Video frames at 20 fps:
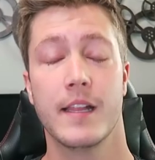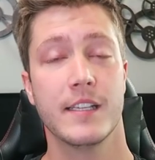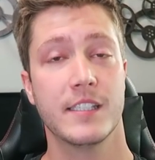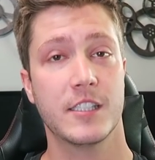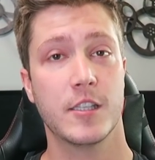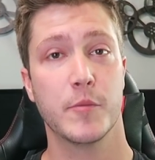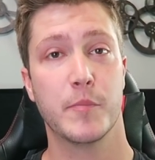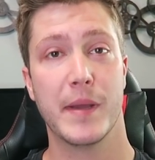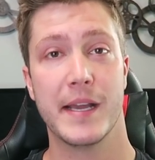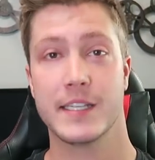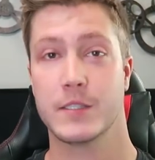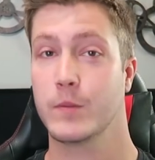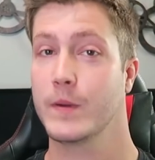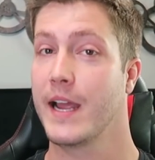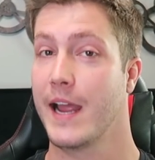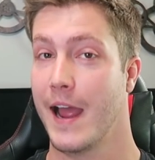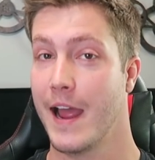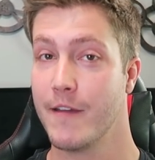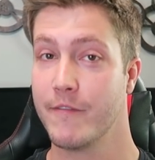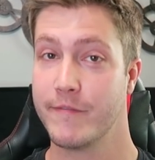Now this is the best
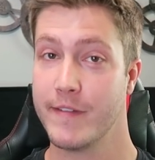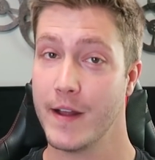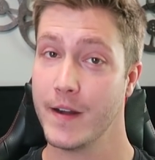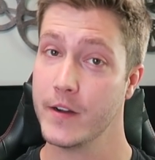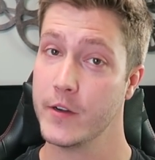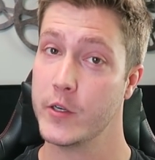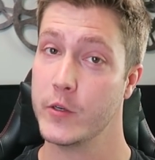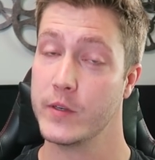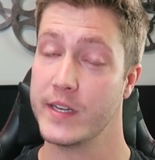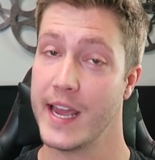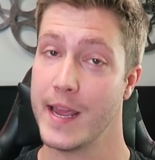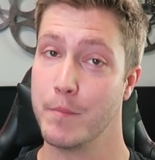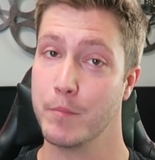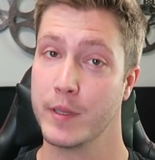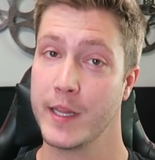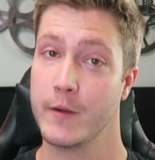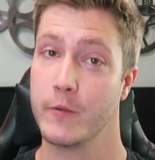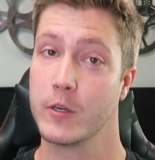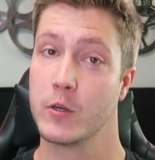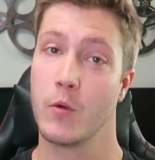way I've found to do
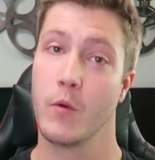gameplay